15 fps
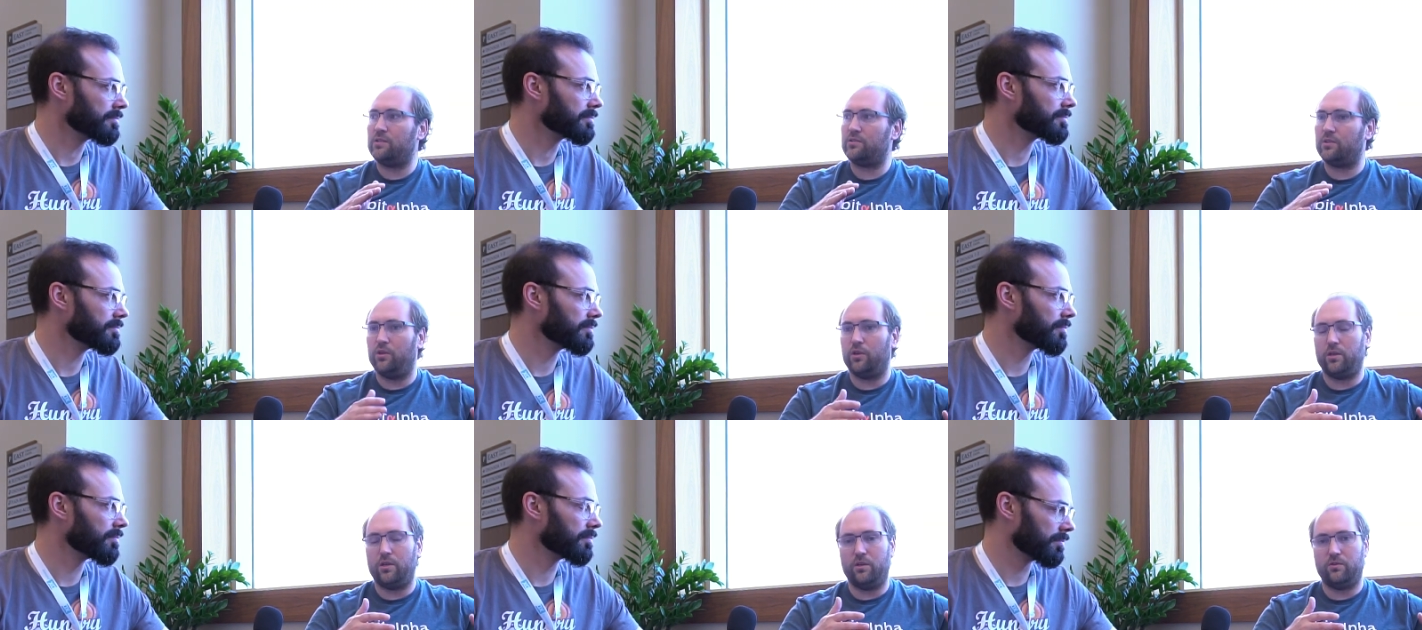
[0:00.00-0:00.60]
Speaker 1: So
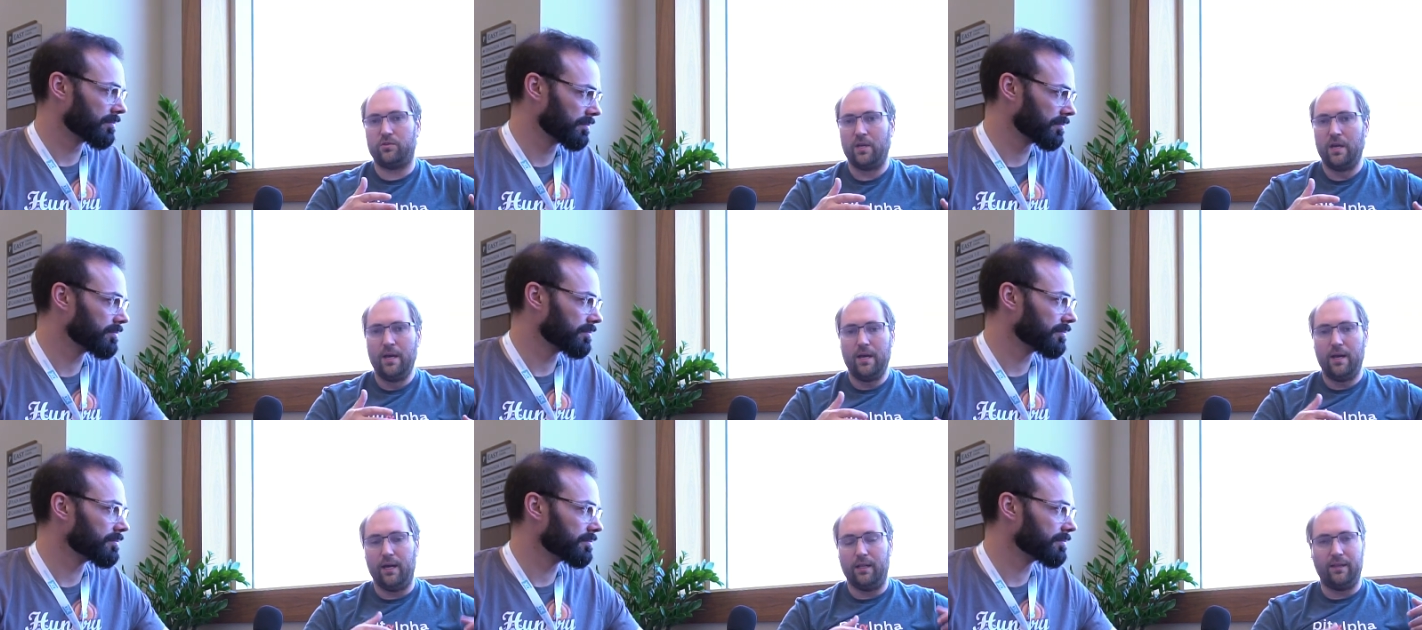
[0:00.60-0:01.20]
you can use
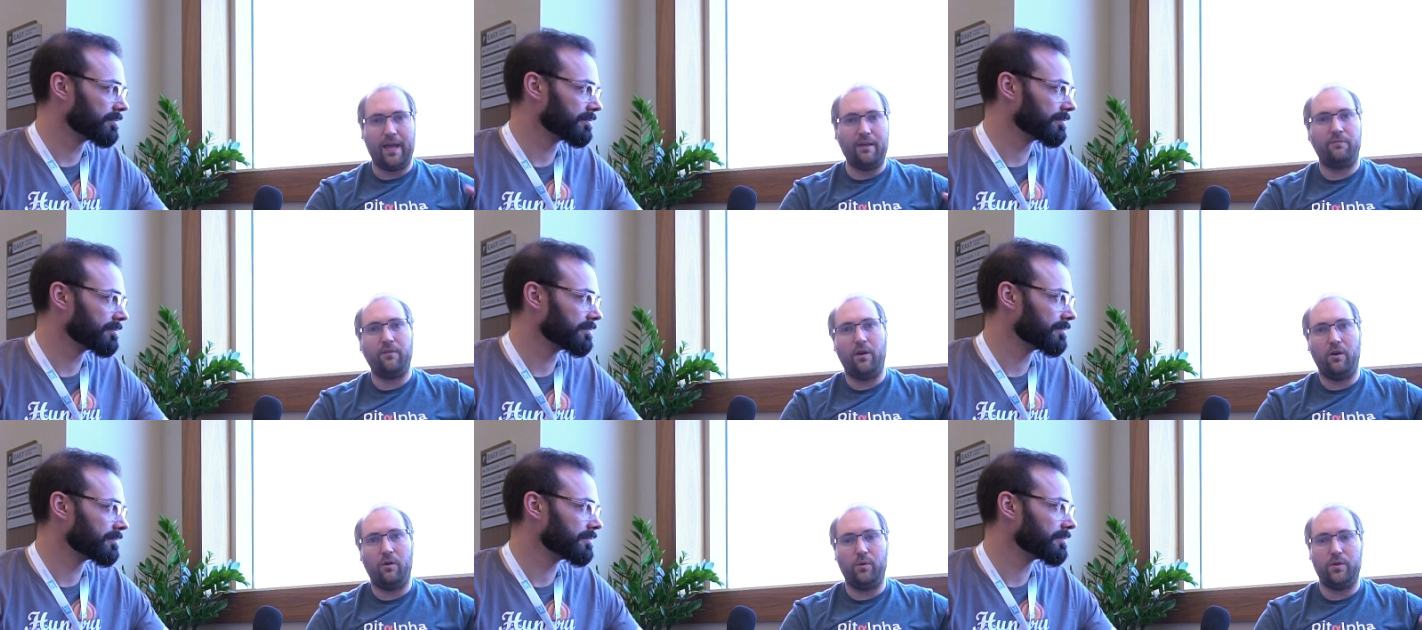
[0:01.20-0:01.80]
a
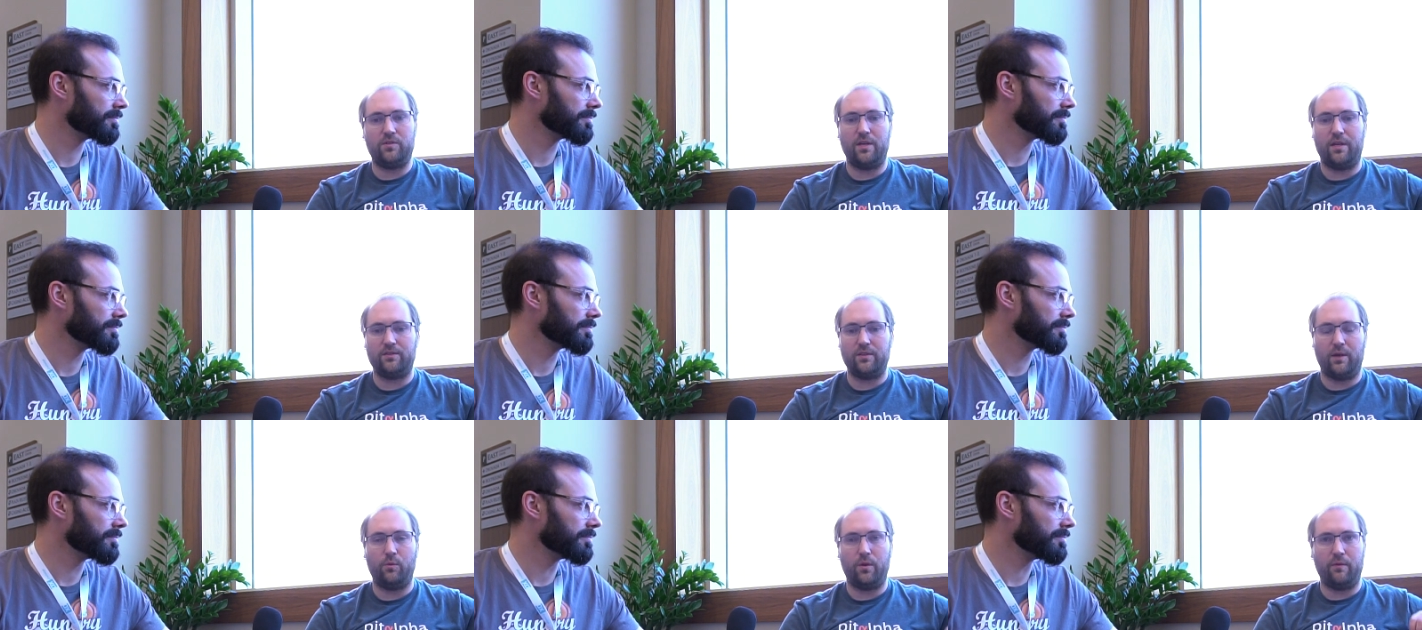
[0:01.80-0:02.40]
LIFO, which says
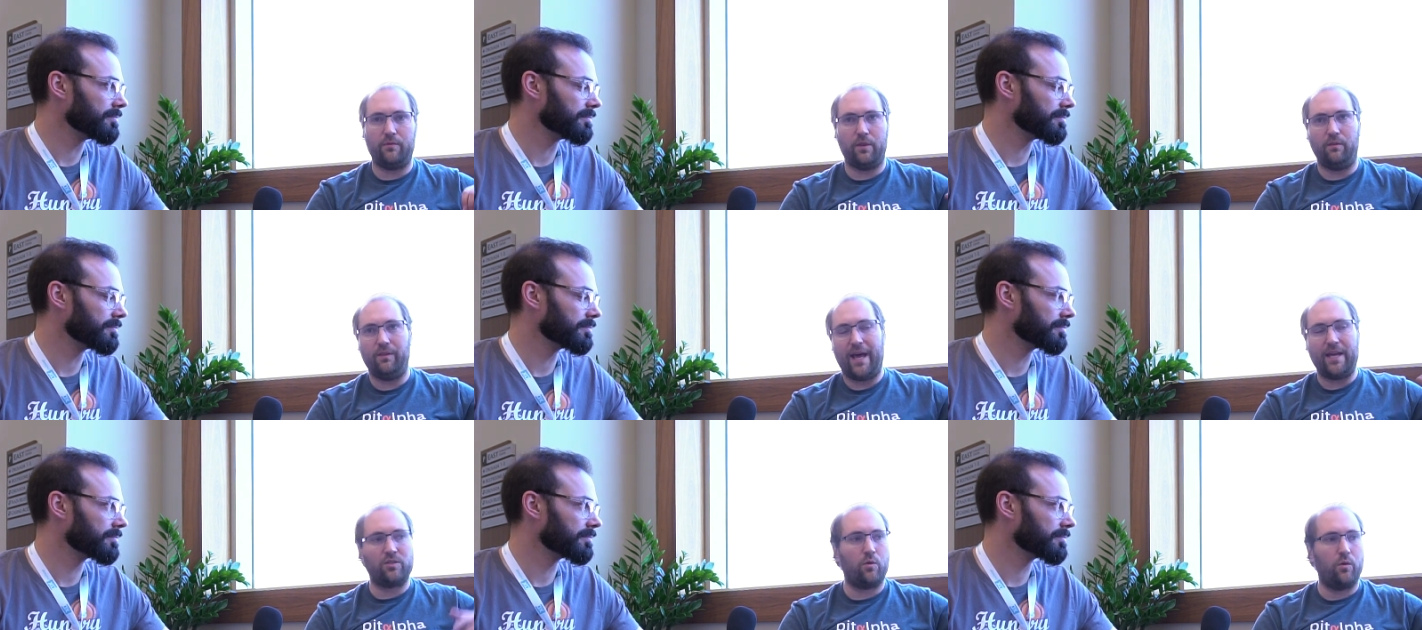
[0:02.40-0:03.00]
like whatever the
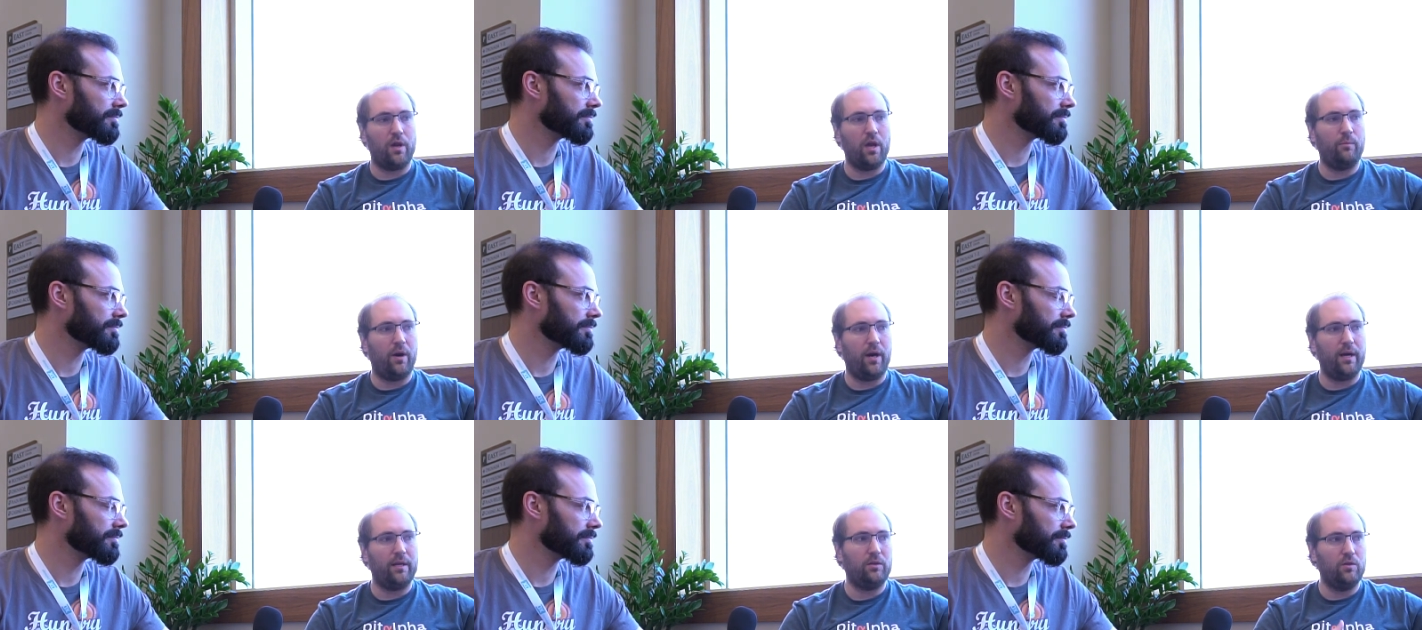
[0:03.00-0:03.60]
last coin I
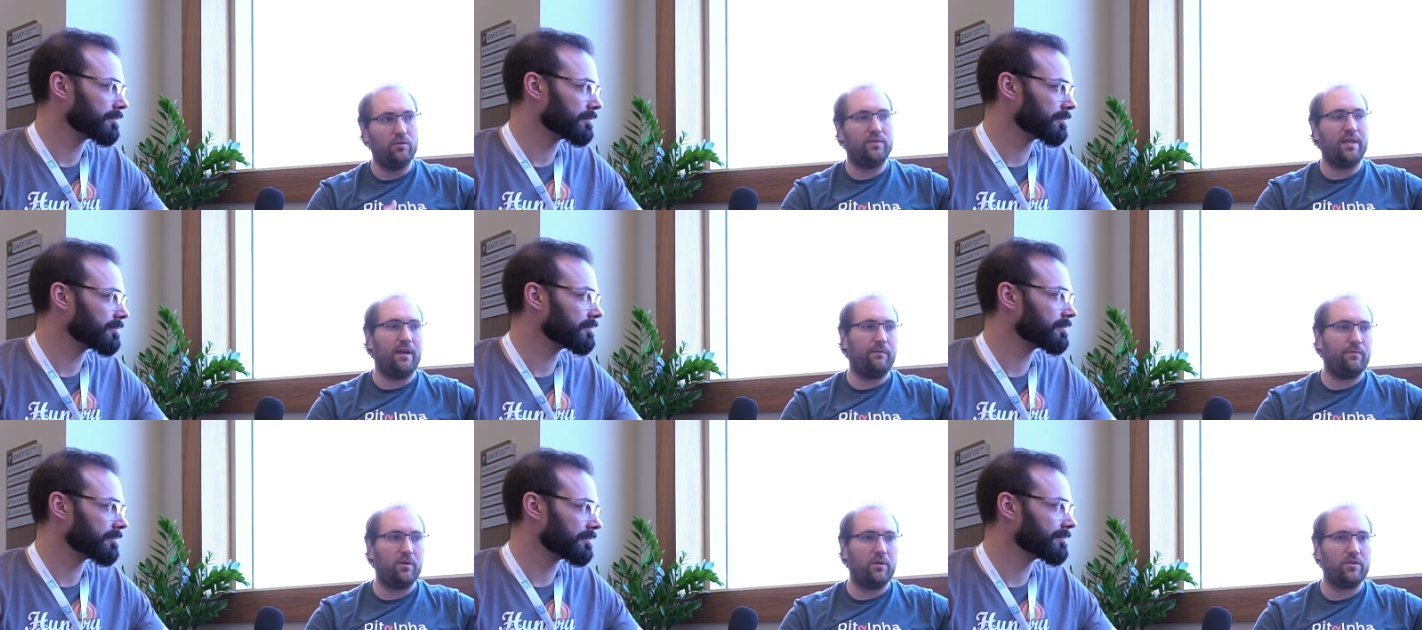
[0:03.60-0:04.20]
bought, use
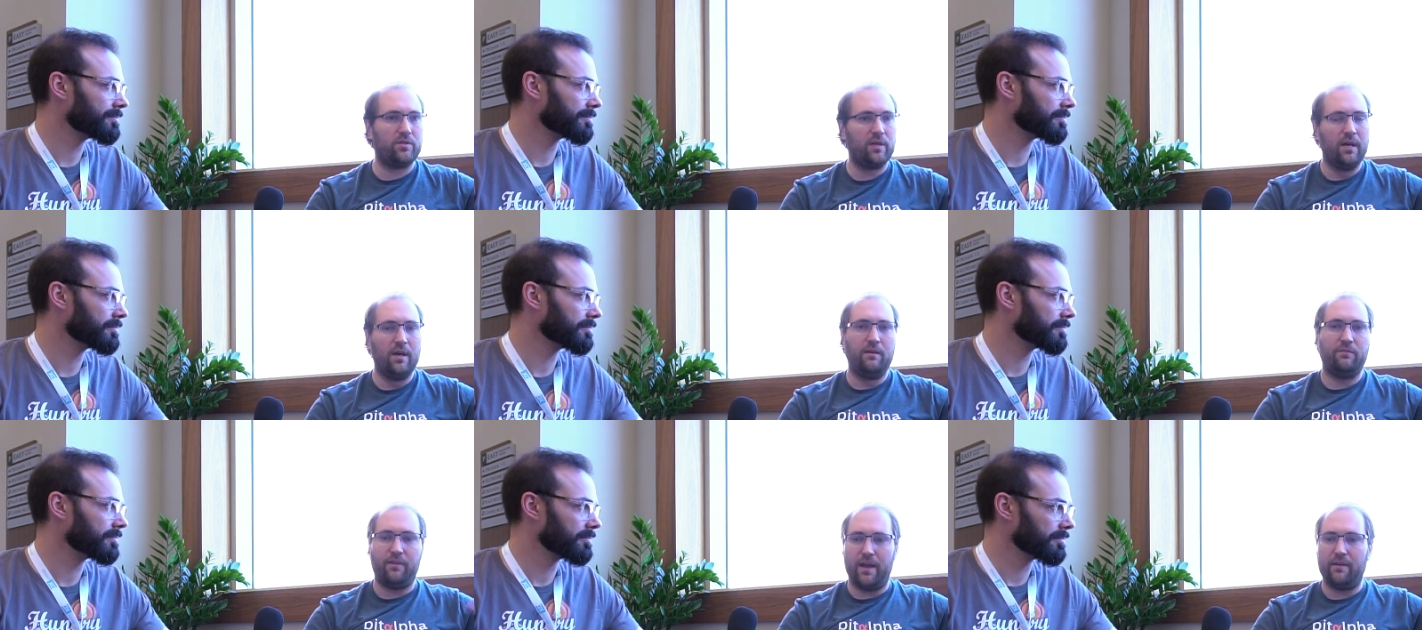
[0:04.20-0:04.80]
that first.
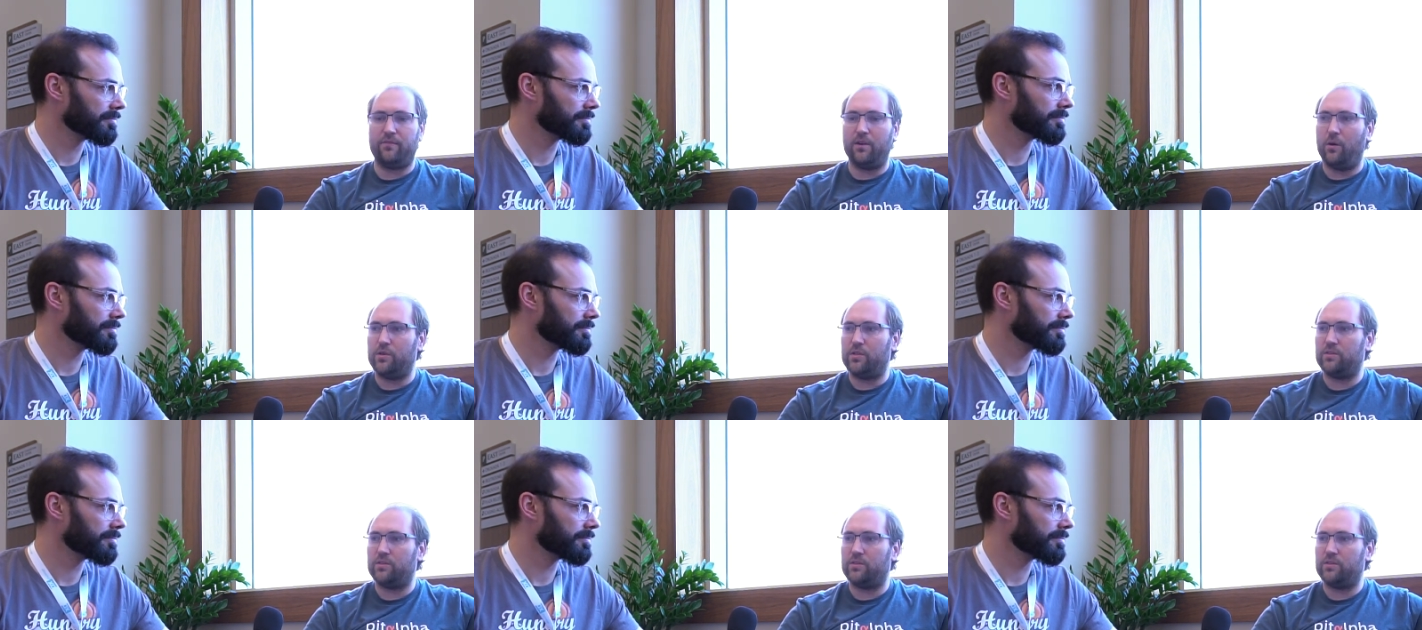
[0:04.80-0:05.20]
FIFO, which